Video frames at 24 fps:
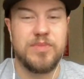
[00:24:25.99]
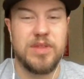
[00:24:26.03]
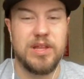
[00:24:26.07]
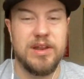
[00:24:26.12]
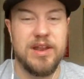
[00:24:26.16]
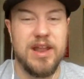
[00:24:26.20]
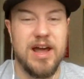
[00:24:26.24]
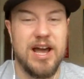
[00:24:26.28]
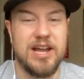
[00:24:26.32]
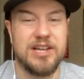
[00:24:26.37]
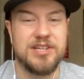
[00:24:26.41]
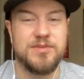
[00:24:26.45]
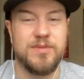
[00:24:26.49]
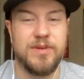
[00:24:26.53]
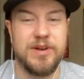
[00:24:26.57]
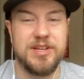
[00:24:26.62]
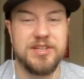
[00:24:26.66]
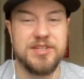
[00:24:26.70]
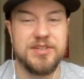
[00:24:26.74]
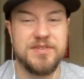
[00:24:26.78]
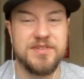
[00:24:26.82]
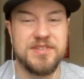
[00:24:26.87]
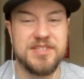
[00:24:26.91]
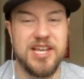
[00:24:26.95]

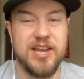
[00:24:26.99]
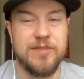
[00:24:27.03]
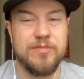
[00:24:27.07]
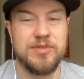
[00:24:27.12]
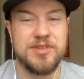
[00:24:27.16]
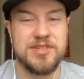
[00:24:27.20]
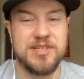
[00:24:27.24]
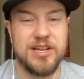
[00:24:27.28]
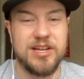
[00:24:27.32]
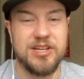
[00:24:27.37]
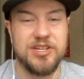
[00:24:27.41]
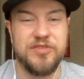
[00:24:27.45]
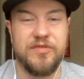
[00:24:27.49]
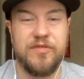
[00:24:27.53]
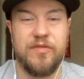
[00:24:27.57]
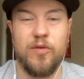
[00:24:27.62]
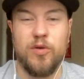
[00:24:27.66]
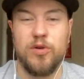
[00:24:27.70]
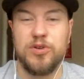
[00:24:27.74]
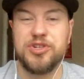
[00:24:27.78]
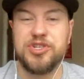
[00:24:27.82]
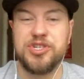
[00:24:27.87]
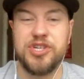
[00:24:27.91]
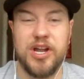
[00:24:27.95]
922 save percentage,
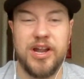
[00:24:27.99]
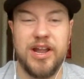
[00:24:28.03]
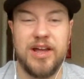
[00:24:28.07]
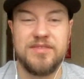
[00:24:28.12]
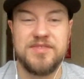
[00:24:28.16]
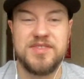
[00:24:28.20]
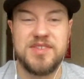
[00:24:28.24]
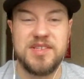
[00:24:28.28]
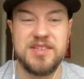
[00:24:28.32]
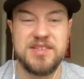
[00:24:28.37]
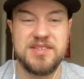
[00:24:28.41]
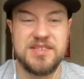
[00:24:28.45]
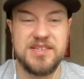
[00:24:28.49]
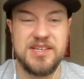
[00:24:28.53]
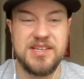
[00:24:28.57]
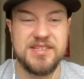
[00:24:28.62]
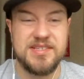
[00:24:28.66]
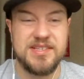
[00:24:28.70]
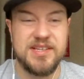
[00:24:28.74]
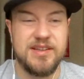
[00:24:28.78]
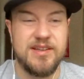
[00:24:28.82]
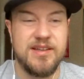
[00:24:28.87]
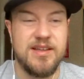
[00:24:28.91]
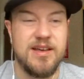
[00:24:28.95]
4 shutouts this
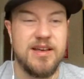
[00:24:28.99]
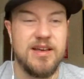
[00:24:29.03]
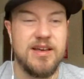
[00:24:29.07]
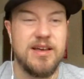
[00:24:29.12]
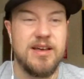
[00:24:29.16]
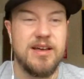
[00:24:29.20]
season.